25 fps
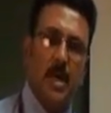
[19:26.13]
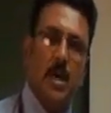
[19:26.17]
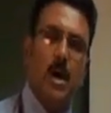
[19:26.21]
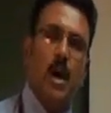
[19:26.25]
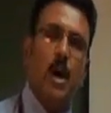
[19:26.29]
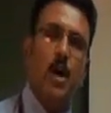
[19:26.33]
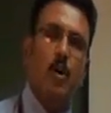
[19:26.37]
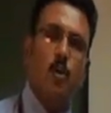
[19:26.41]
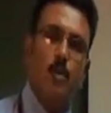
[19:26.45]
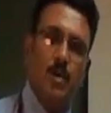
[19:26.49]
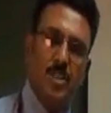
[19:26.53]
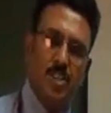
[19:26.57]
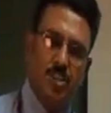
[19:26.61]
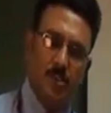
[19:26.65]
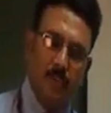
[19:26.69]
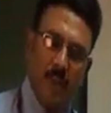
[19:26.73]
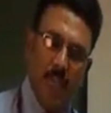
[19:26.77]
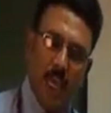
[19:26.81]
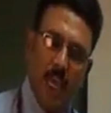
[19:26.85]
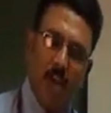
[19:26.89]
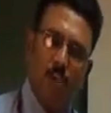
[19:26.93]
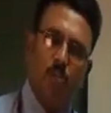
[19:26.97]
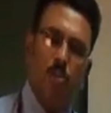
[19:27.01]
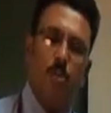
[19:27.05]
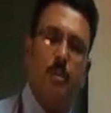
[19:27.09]
how much
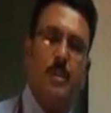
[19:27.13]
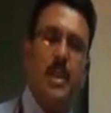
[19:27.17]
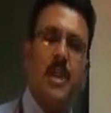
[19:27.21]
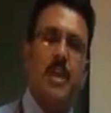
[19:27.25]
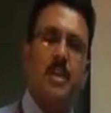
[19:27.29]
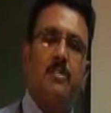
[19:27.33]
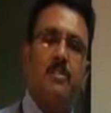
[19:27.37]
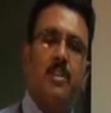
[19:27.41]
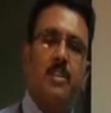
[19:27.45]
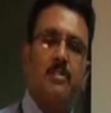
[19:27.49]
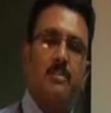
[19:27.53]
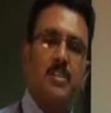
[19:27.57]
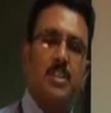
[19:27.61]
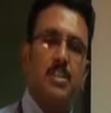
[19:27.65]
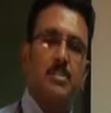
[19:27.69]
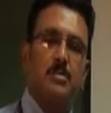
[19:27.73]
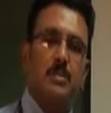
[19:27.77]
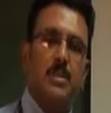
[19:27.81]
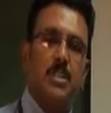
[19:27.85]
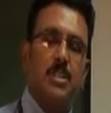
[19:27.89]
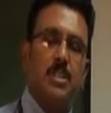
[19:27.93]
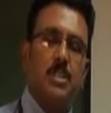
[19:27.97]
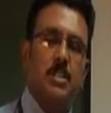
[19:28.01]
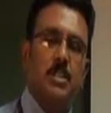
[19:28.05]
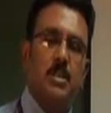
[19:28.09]
we have to make our
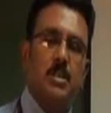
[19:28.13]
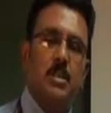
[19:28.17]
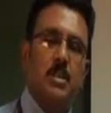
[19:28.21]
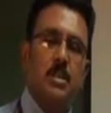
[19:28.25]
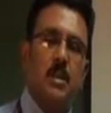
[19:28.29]
investment,